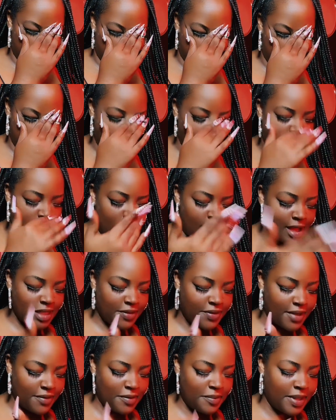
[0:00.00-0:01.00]
May the odds
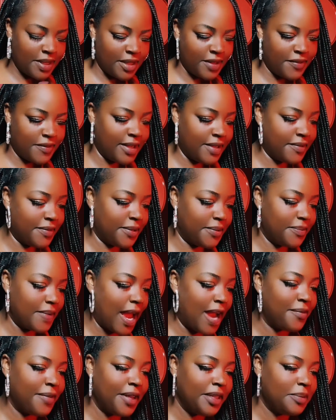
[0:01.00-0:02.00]
forever be in your favor.
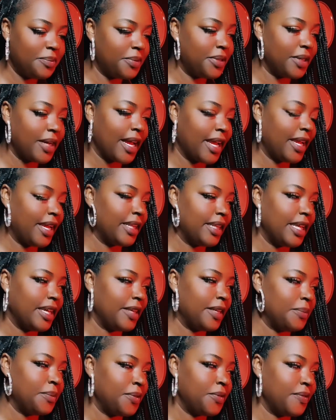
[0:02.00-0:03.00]
I read the book. I can't think
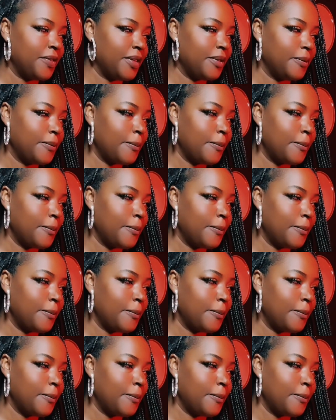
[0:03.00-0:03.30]
of the movie.